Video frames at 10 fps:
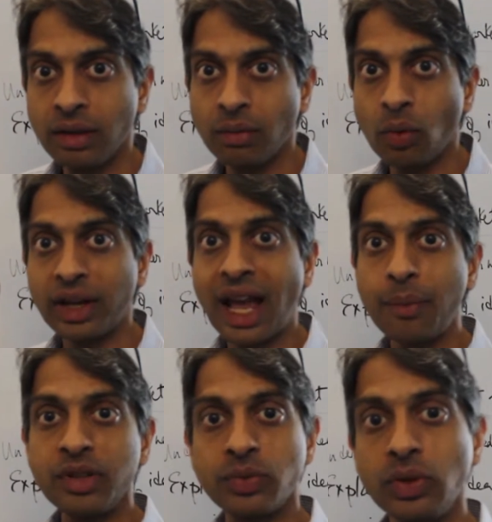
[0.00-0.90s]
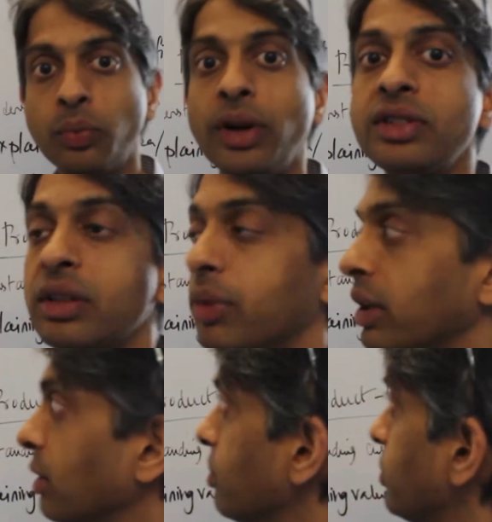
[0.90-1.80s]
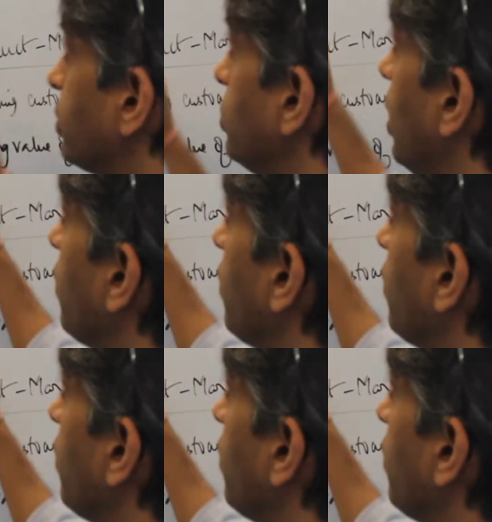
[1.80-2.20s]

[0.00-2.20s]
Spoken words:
But what happens when you press the button? So you